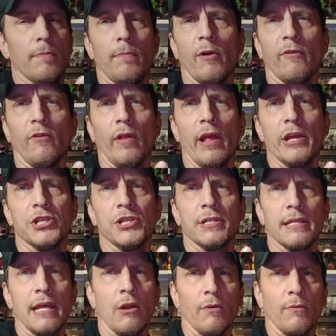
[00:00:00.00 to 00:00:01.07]
Marvel
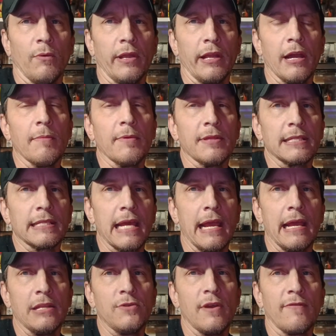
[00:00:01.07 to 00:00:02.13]
Legends, they don't really come with
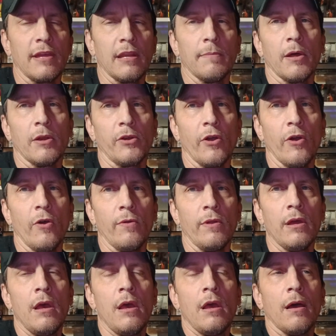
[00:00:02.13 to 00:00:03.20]
stands, you have to get them on your own.
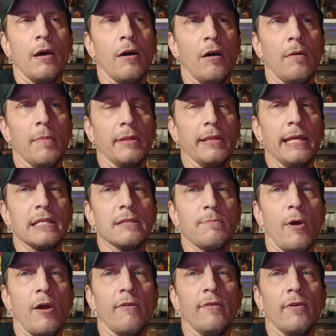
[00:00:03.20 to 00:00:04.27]
At least
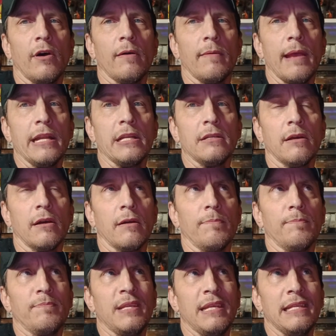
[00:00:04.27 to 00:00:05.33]

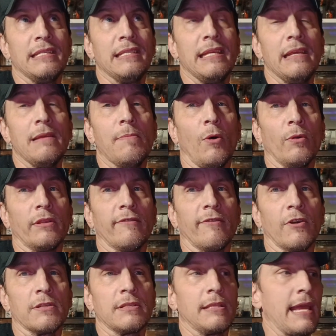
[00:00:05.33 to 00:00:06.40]
DC
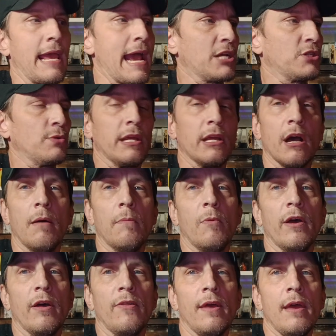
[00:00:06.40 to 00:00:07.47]
Multiverse, they actually come
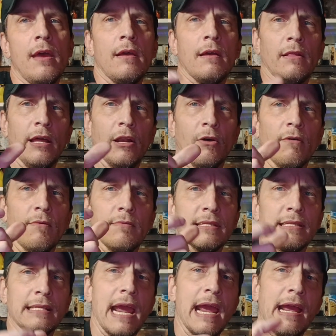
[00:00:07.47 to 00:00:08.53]
with little
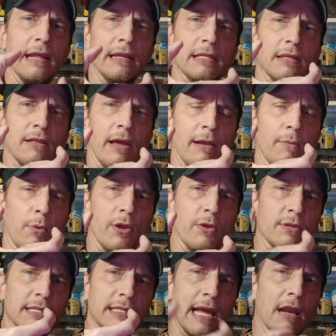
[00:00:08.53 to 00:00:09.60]
stands, like where
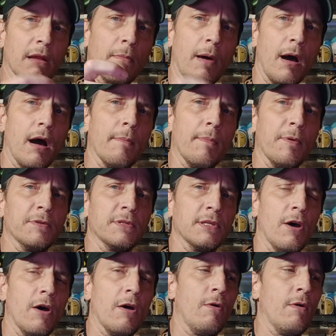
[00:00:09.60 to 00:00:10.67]
you stand them up,
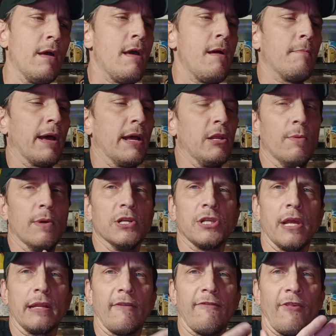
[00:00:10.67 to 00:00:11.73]
so. But I do wish
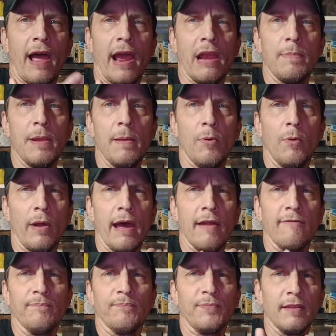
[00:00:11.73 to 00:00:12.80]
like the flying people
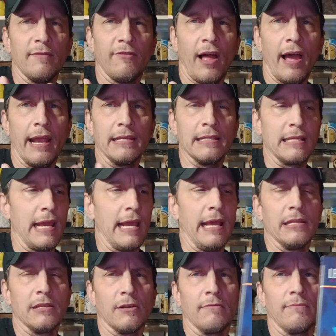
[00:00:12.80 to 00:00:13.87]
got flying
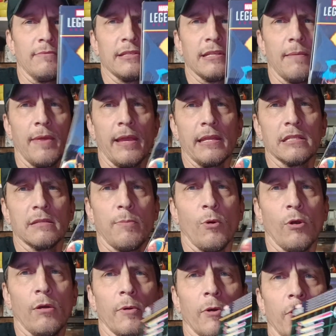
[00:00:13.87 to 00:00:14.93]
stands or something that could
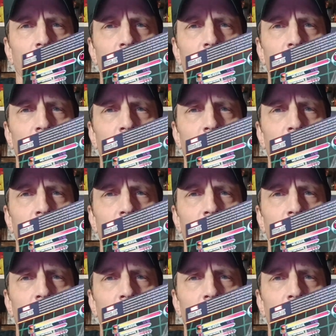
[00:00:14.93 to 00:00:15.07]
support them,